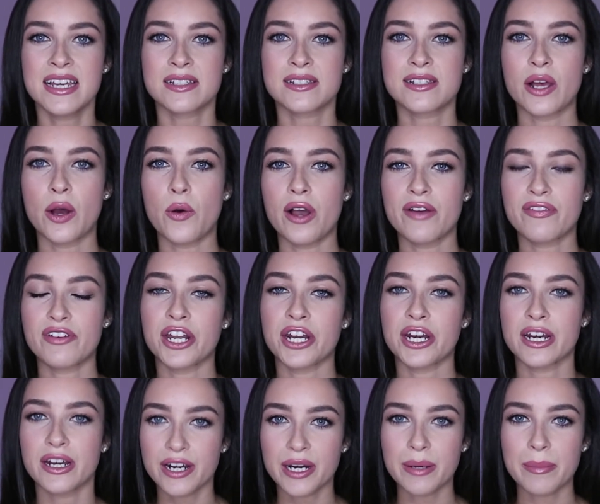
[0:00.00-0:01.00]
So I've kind
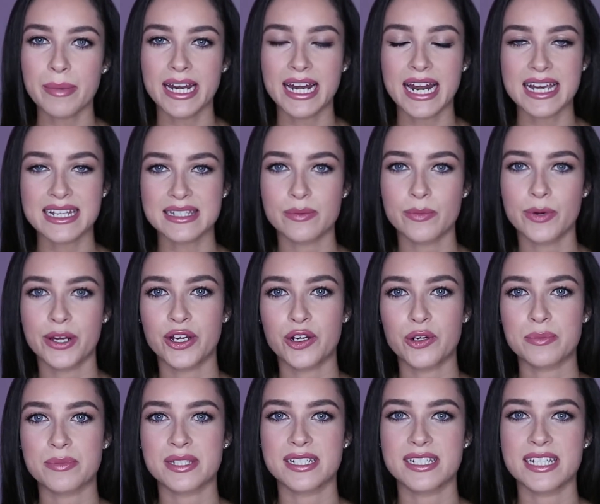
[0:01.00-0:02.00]
of learnt my lesson when it
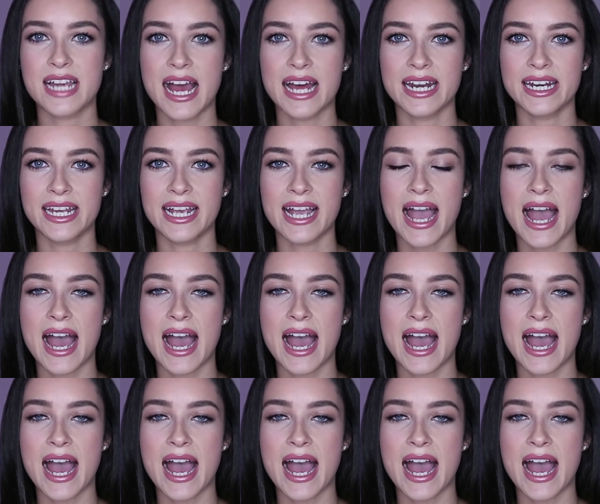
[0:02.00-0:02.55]
comes to tanning,